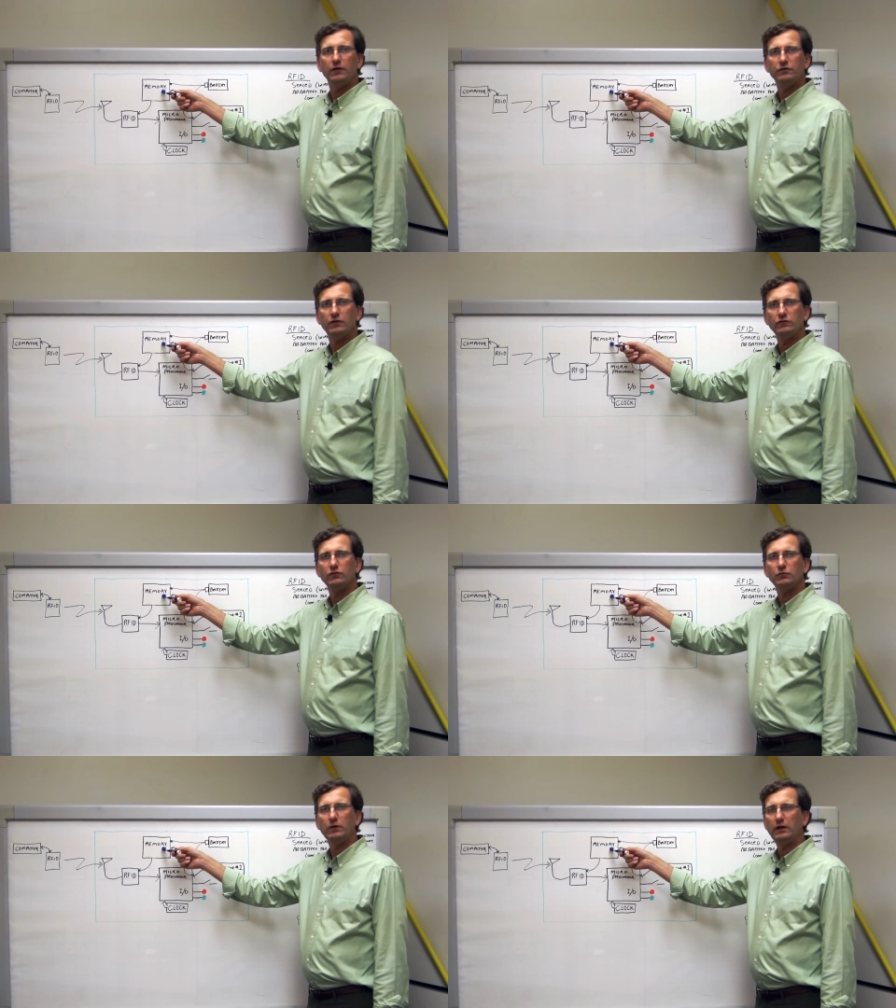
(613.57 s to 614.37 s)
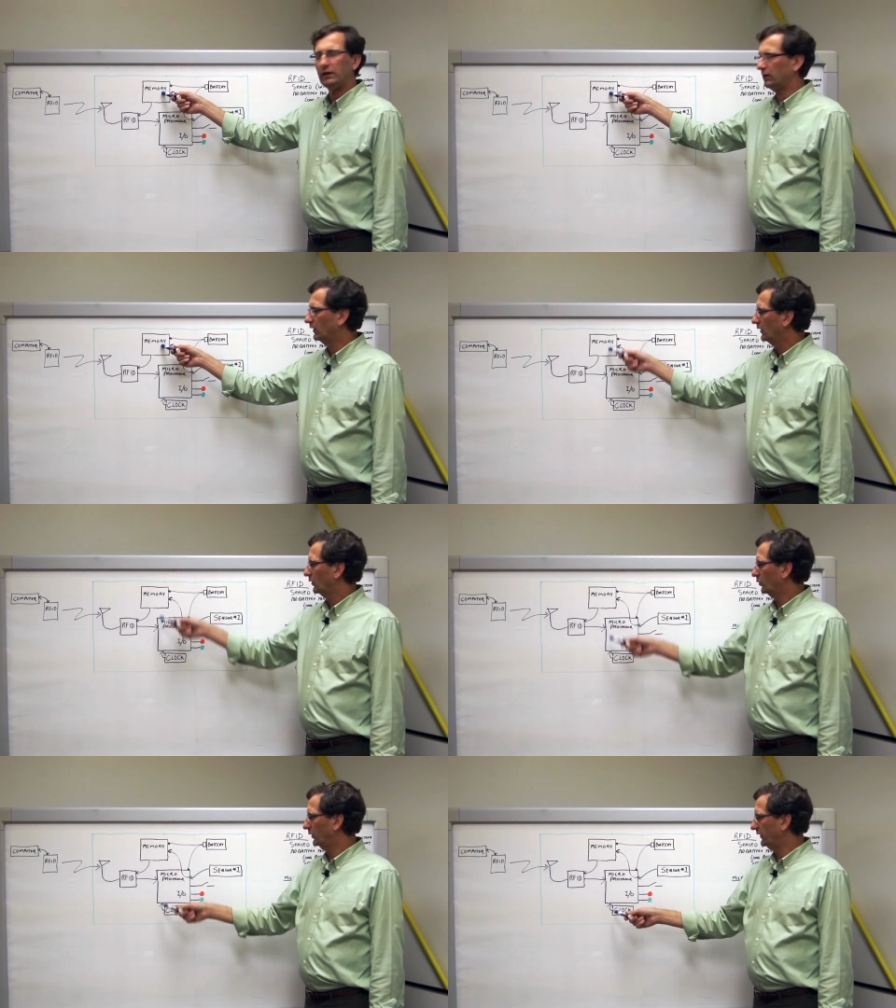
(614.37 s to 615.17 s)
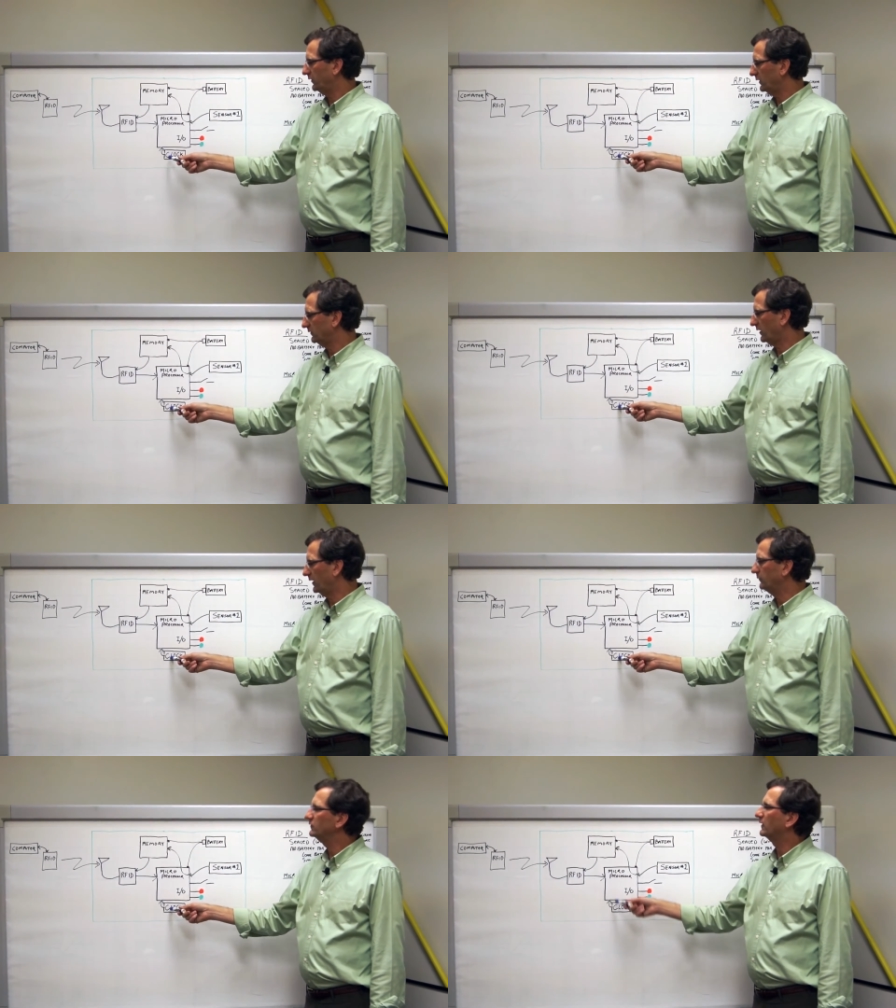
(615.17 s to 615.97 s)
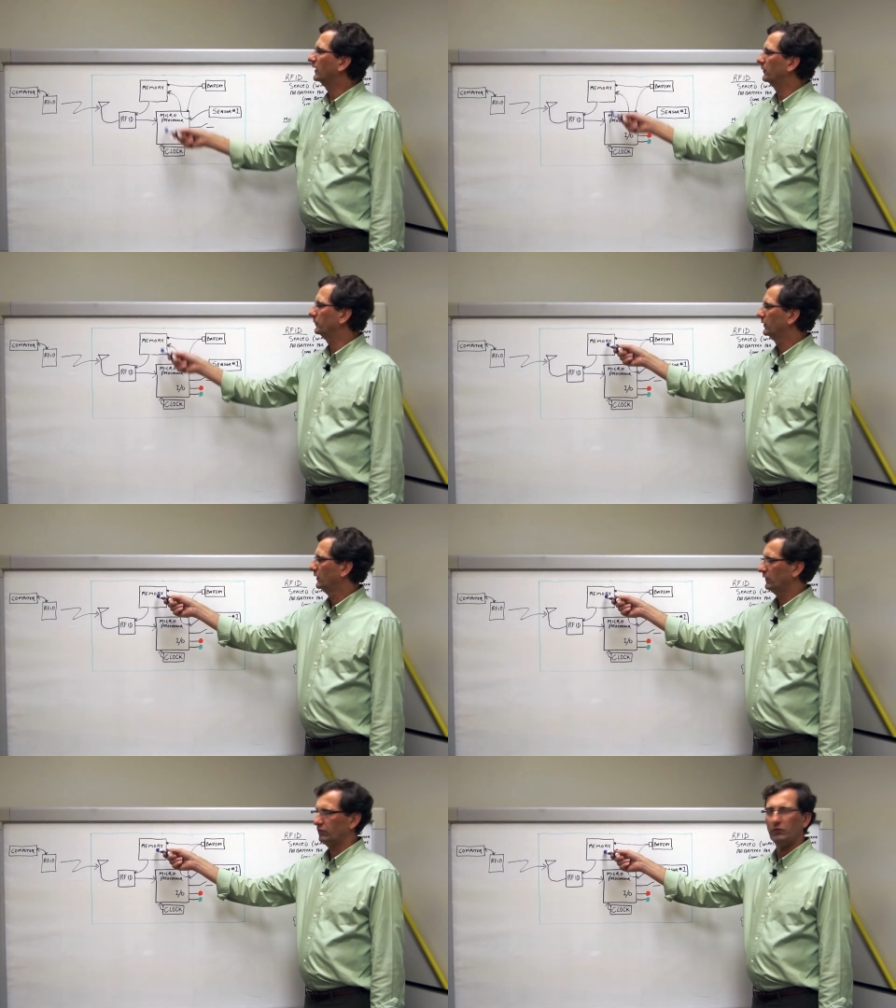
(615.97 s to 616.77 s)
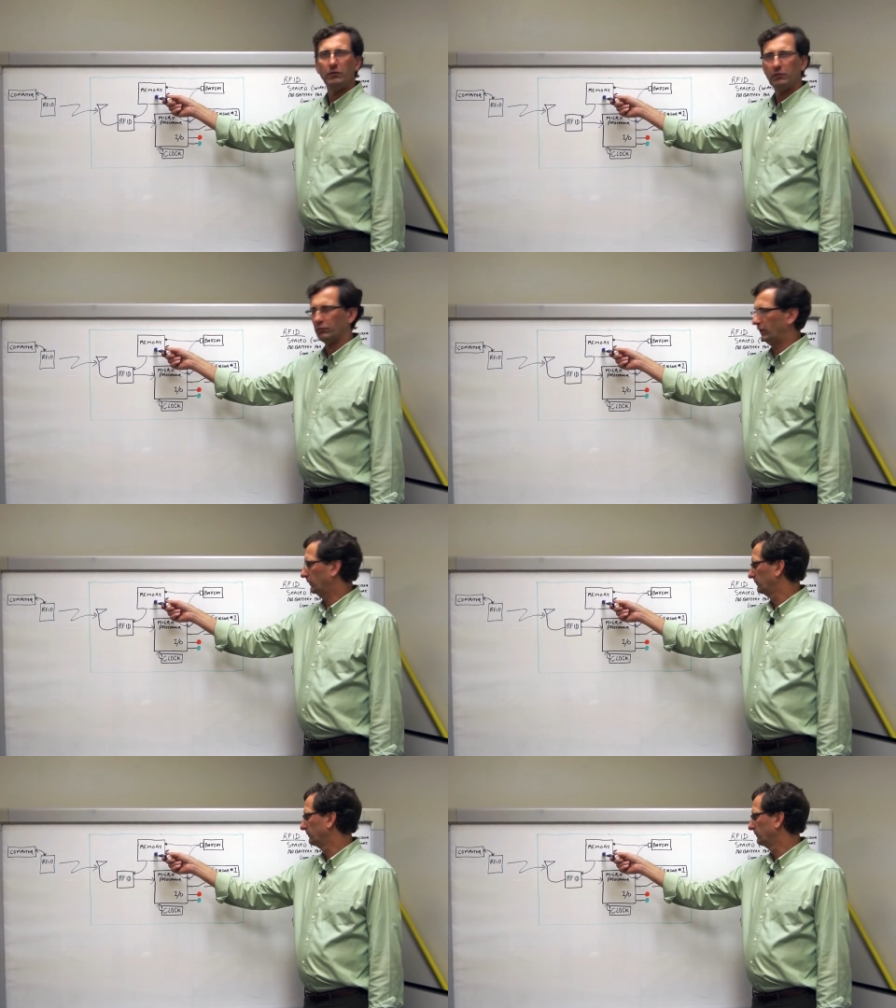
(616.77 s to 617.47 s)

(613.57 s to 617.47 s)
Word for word: sensor reading with a timestamp to memory.